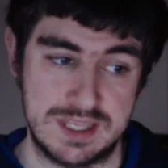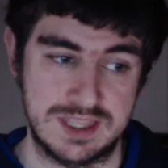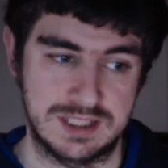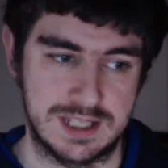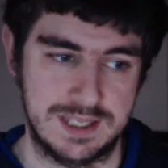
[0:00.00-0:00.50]
The
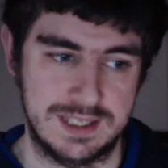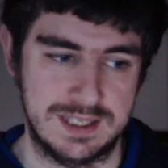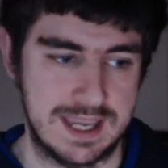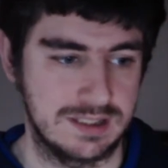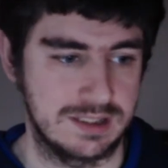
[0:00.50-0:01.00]
Lion
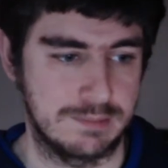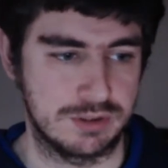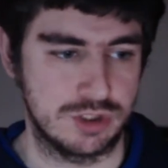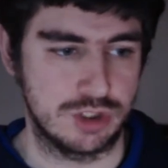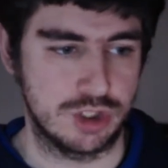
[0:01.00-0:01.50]
King. Number
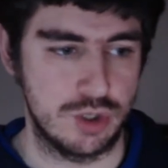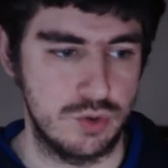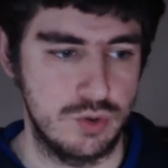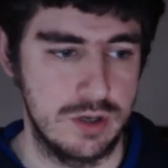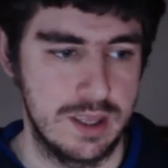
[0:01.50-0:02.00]

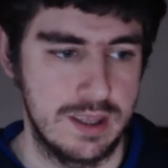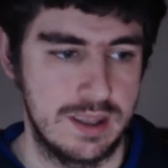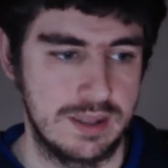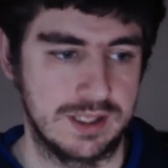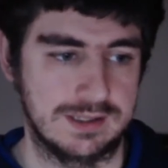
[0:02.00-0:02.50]
2,
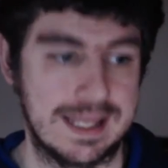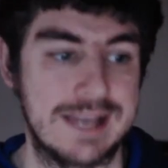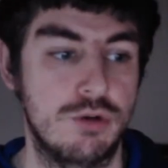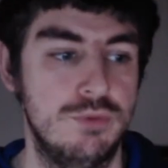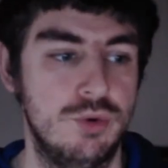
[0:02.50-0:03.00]
The
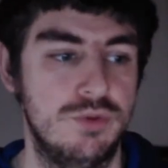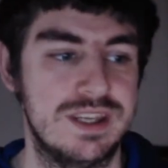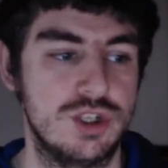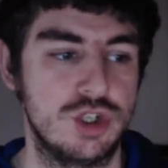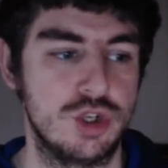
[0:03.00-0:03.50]
Lego
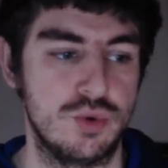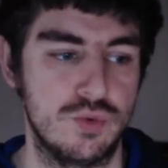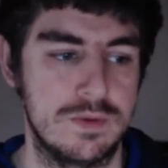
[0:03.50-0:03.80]
Movie 2.